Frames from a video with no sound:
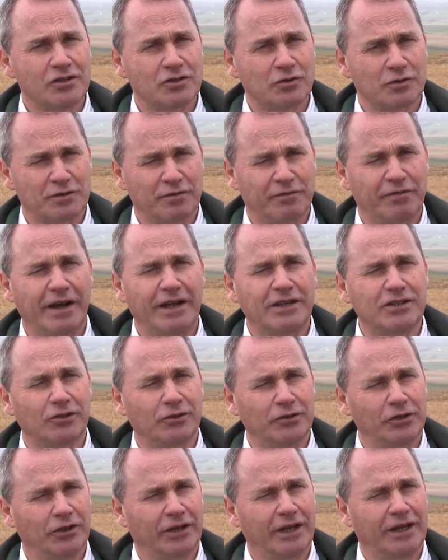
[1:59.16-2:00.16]
so it's
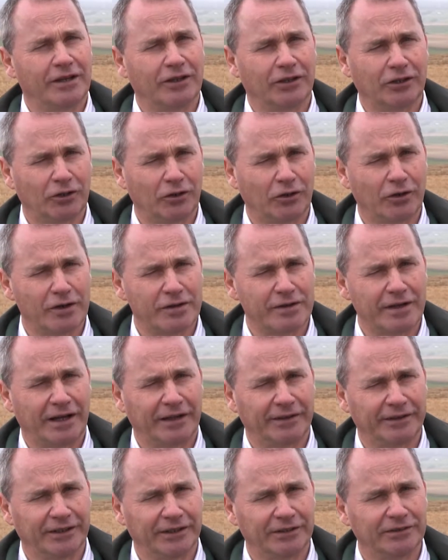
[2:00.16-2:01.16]
vital you get the
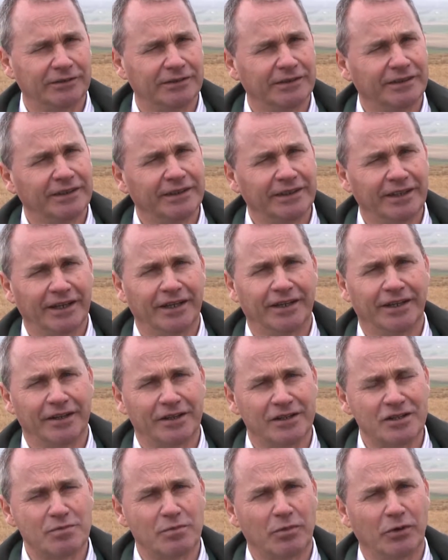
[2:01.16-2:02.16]
chlorothalonil in
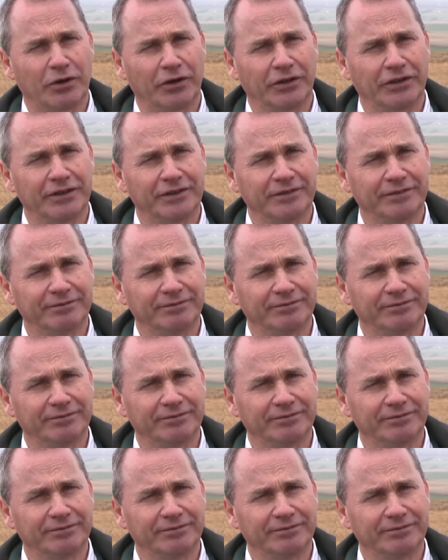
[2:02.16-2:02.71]
at this point.